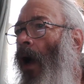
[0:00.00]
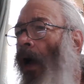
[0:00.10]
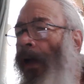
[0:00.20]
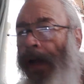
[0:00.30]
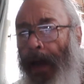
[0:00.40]

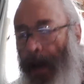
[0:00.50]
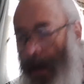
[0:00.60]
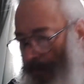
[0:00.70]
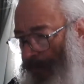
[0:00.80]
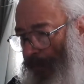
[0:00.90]

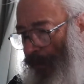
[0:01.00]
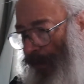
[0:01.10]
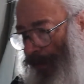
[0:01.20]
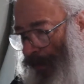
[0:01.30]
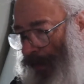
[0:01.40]
Yeah,
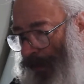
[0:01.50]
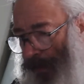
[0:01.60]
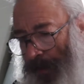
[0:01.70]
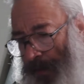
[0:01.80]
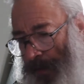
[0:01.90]

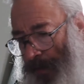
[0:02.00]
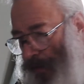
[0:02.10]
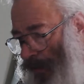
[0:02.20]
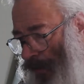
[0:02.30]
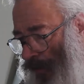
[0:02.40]
M4D
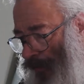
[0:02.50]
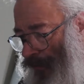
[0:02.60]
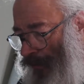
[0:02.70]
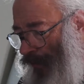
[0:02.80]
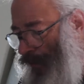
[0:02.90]

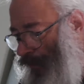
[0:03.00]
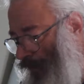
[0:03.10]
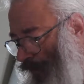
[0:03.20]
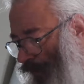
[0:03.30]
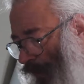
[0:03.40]
is this
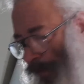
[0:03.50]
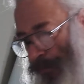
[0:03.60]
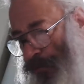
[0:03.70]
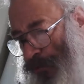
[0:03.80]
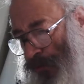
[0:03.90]
one, I'm
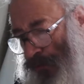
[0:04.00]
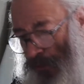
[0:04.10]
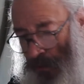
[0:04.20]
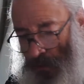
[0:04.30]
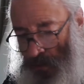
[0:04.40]

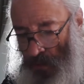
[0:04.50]
sure.